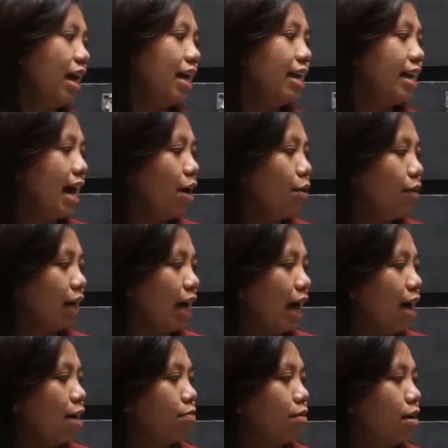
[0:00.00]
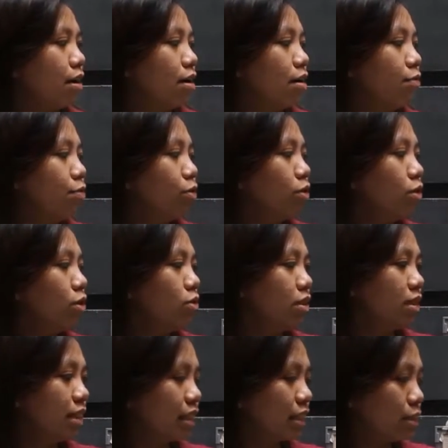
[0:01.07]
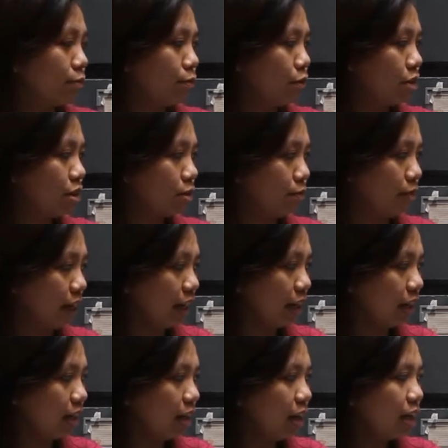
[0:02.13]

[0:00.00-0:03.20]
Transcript: And now we have a fructose 6-phosphate